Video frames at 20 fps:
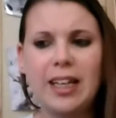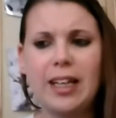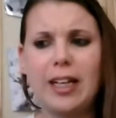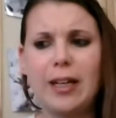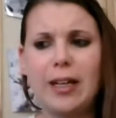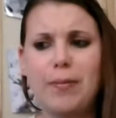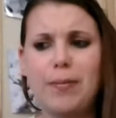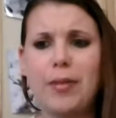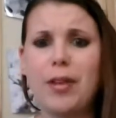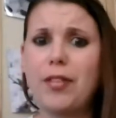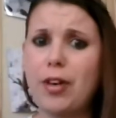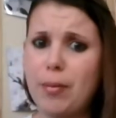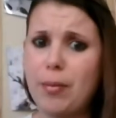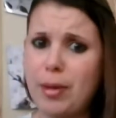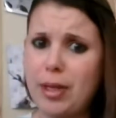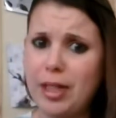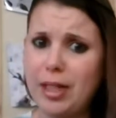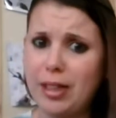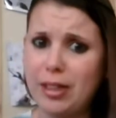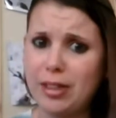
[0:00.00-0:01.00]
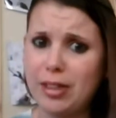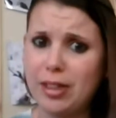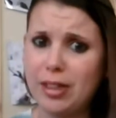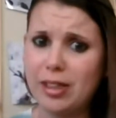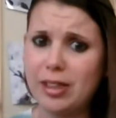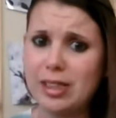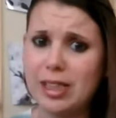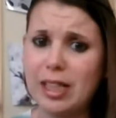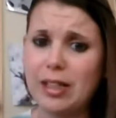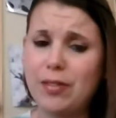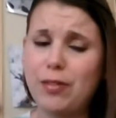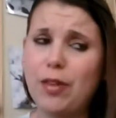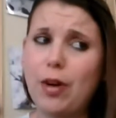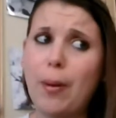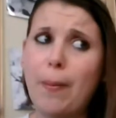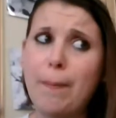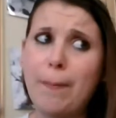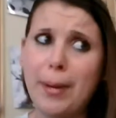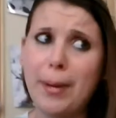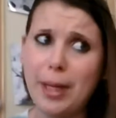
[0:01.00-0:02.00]
Um, I've got many lanyards and I've
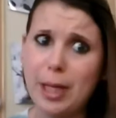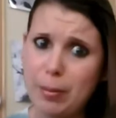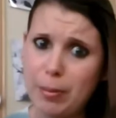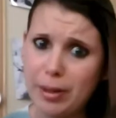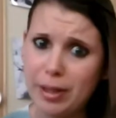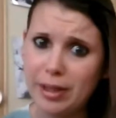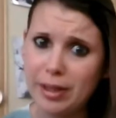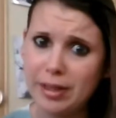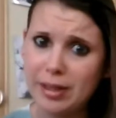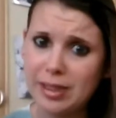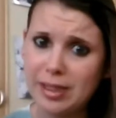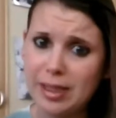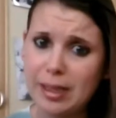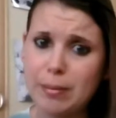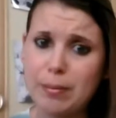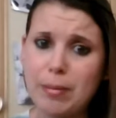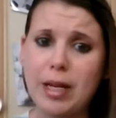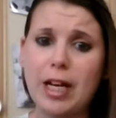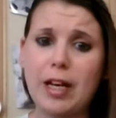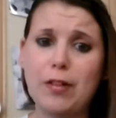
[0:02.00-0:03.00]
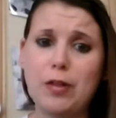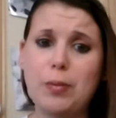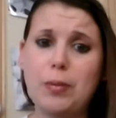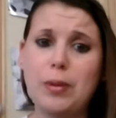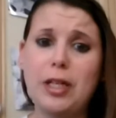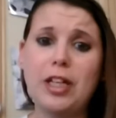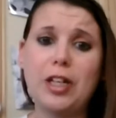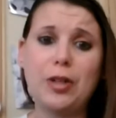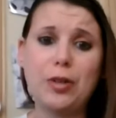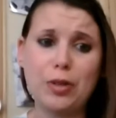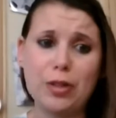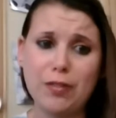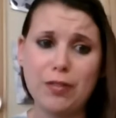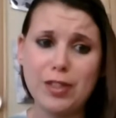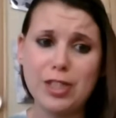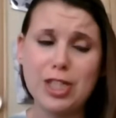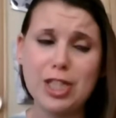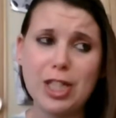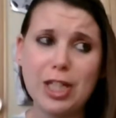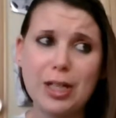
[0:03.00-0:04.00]
got many pins. That might have to be another
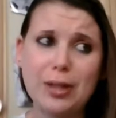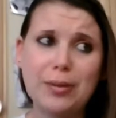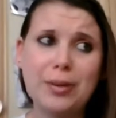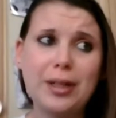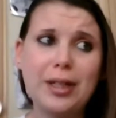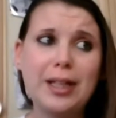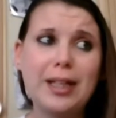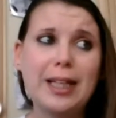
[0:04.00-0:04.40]
video.